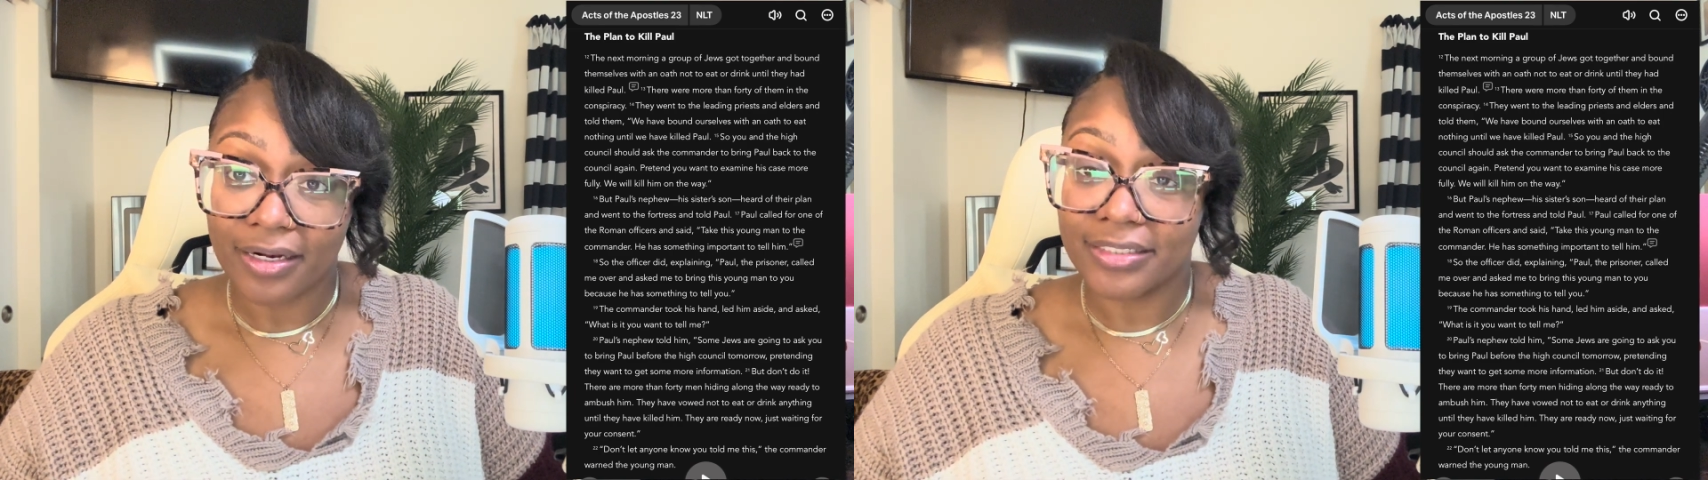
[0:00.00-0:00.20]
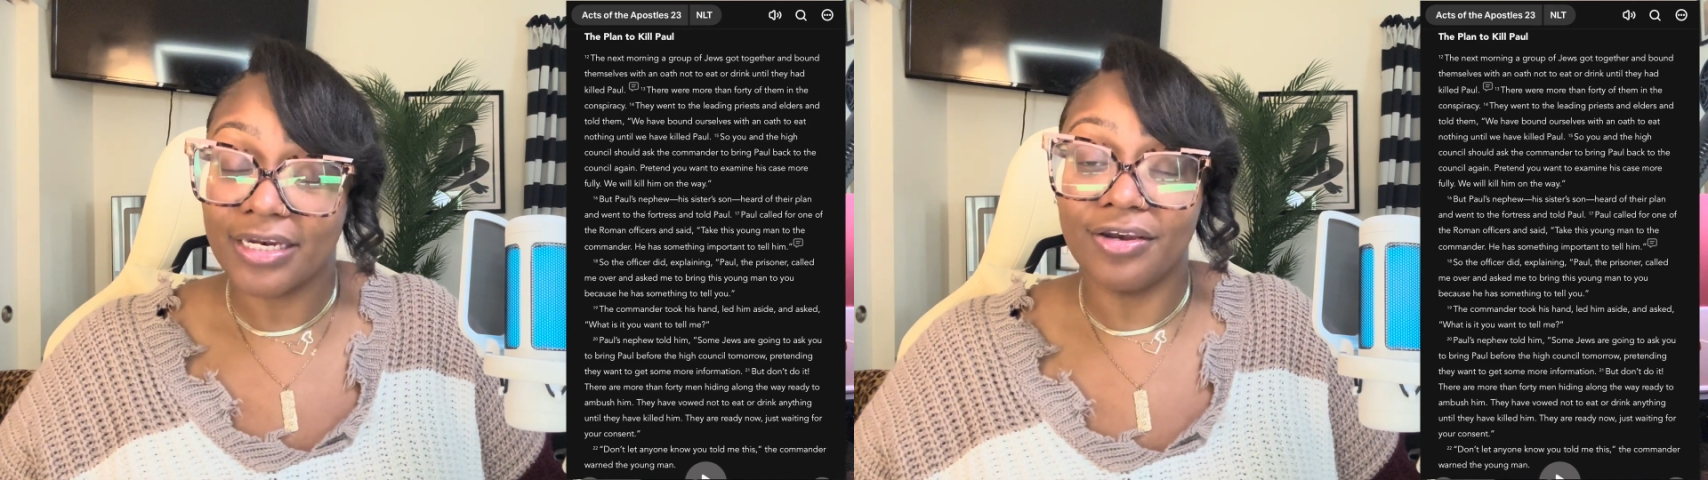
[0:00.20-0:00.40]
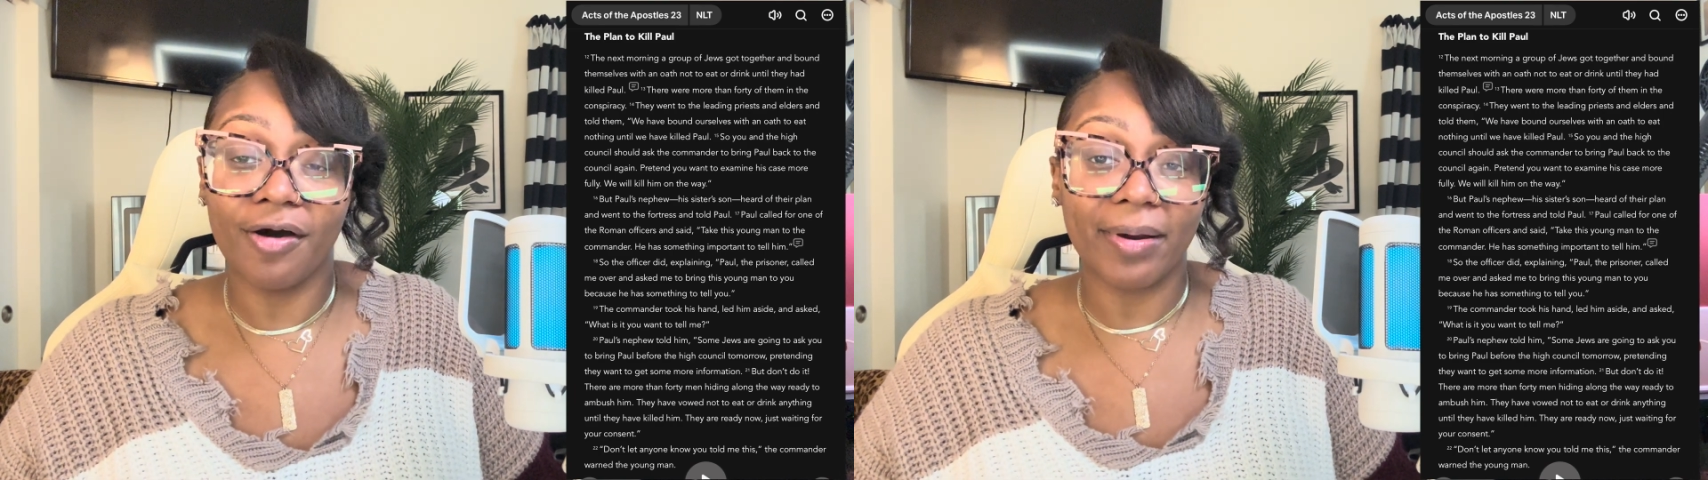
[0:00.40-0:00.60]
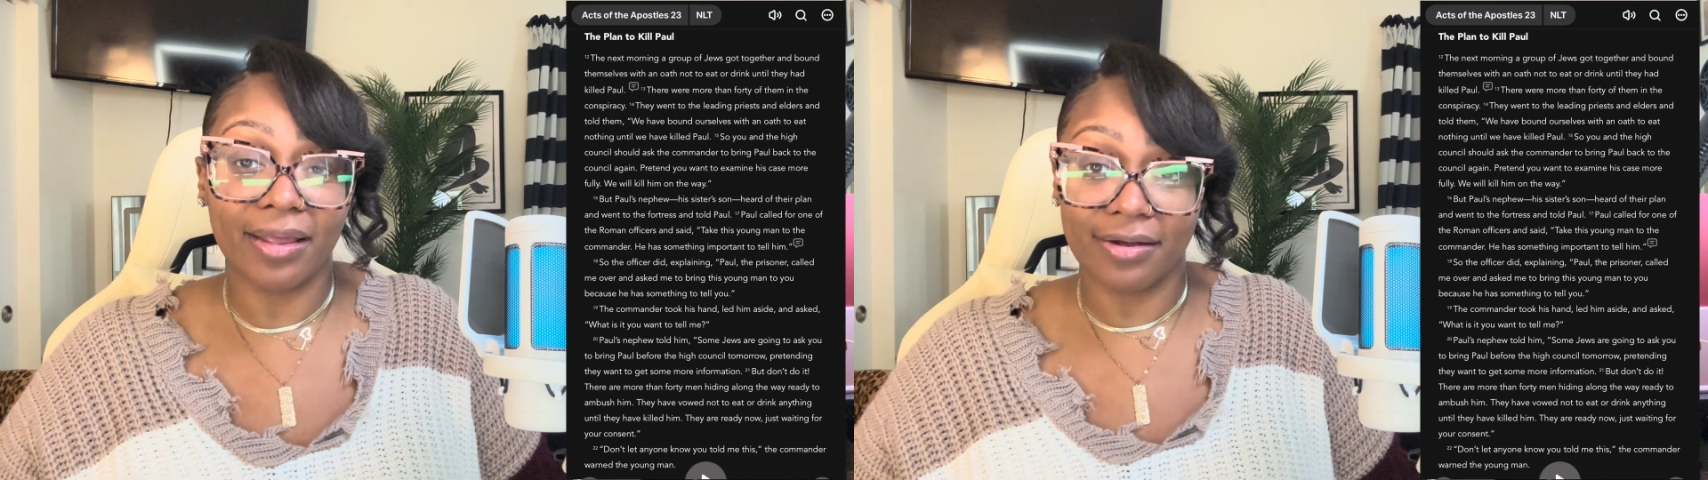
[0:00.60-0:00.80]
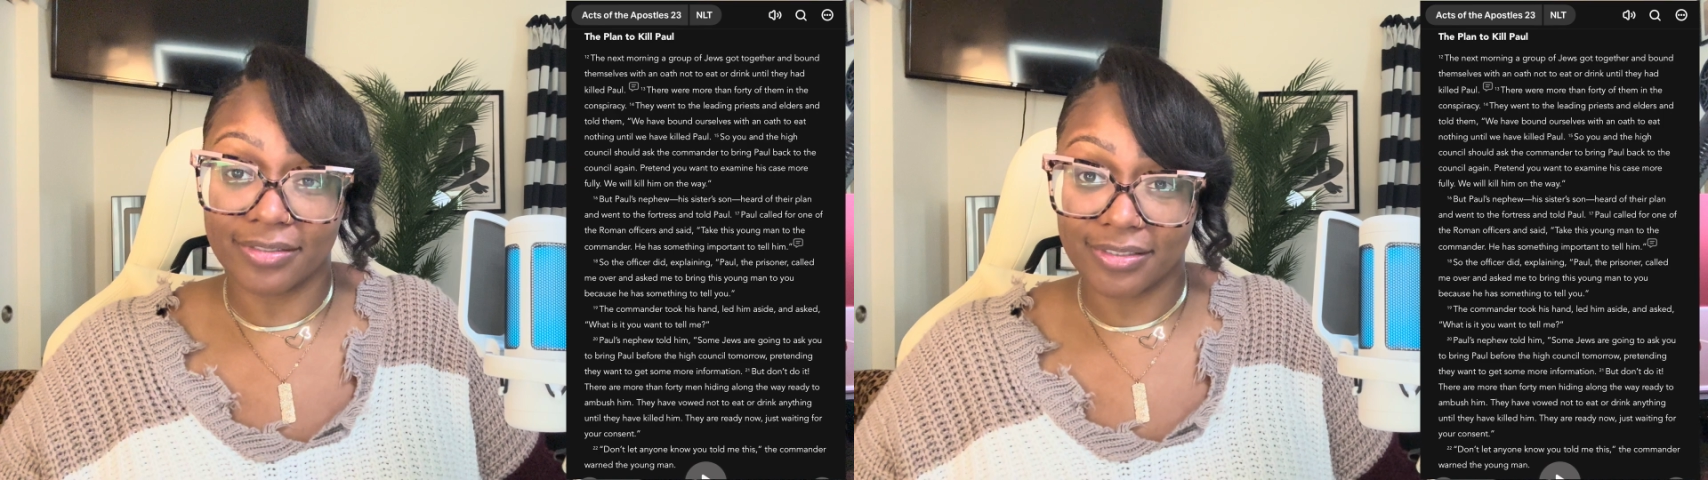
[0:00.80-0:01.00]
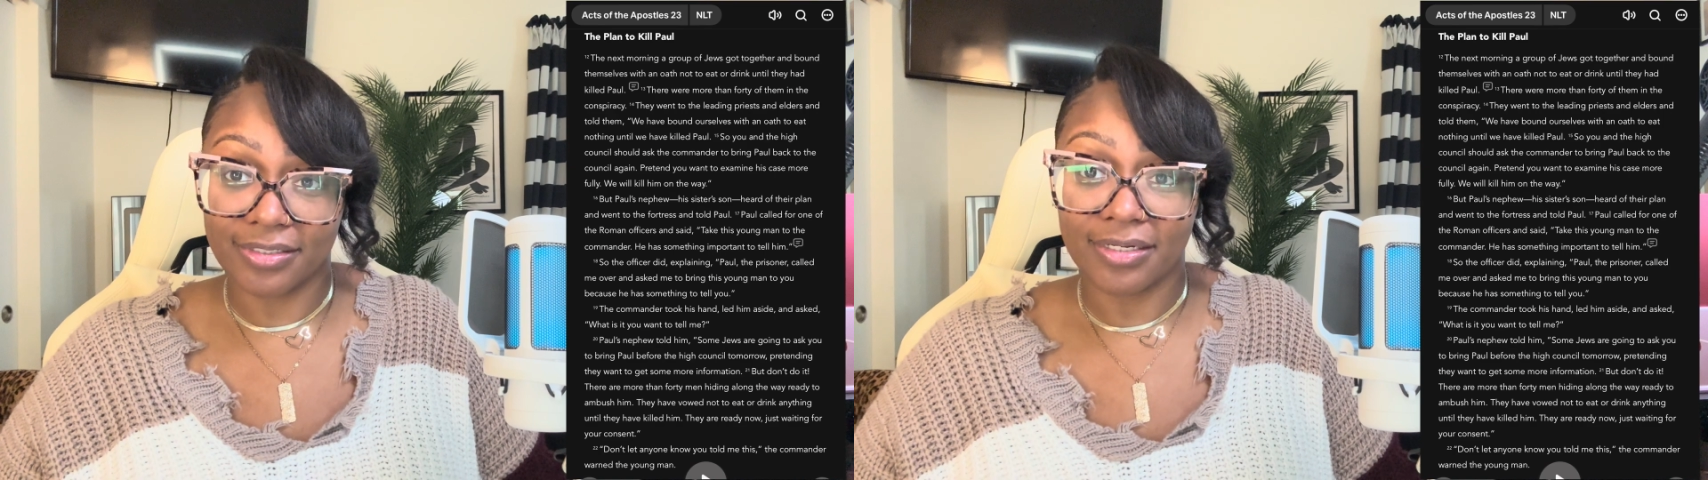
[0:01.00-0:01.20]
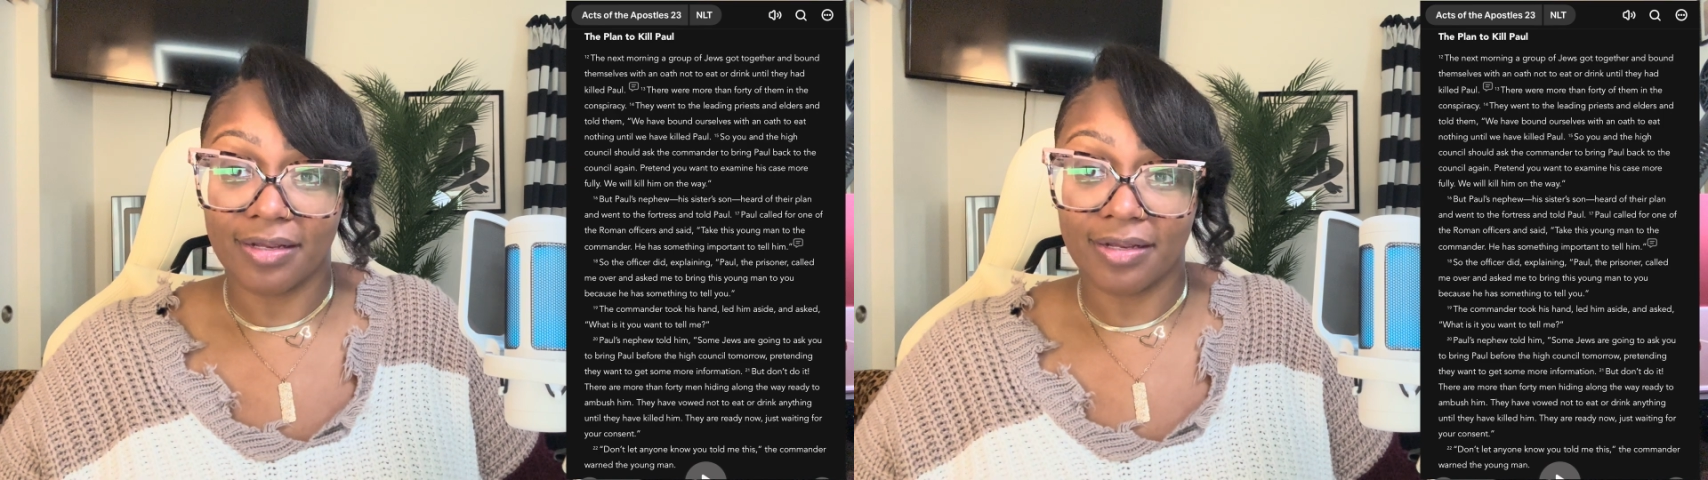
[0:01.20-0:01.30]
to nobody else.